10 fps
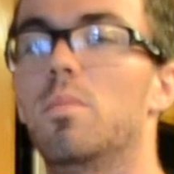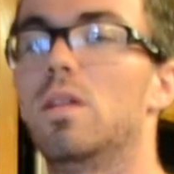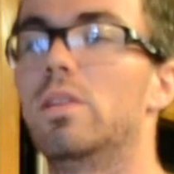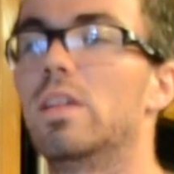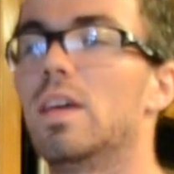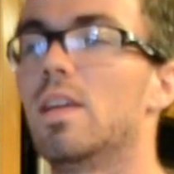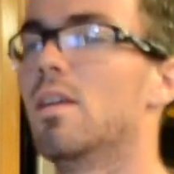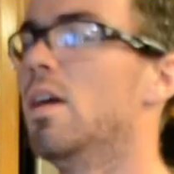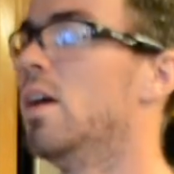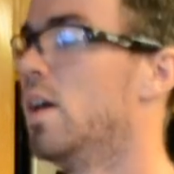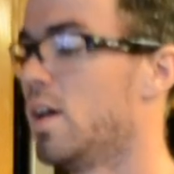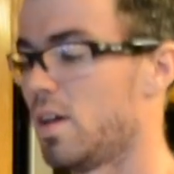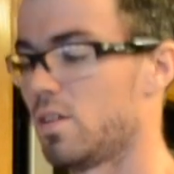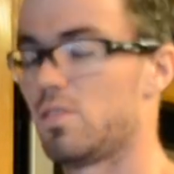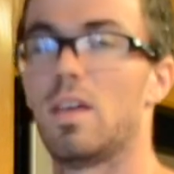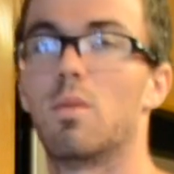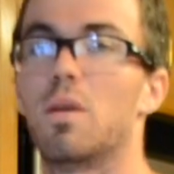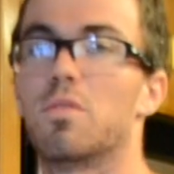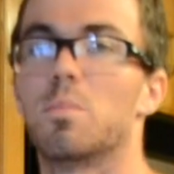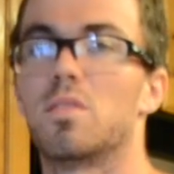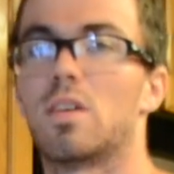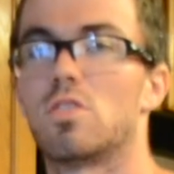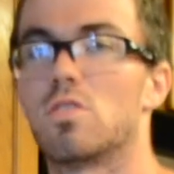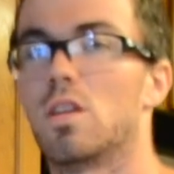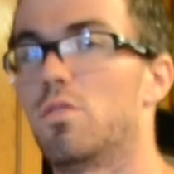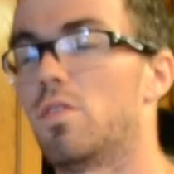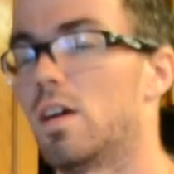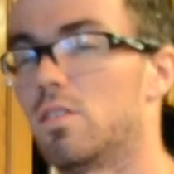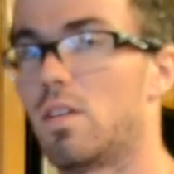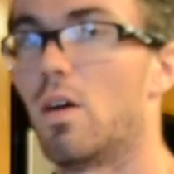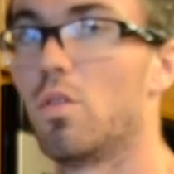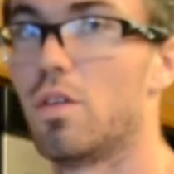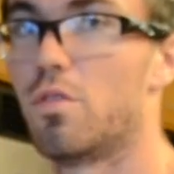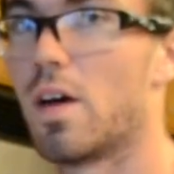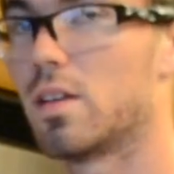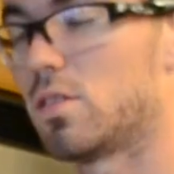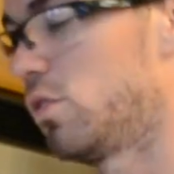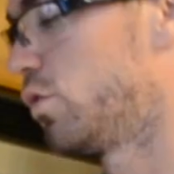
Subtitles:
to be lean, stay away from the saturated fats. Healthy fats is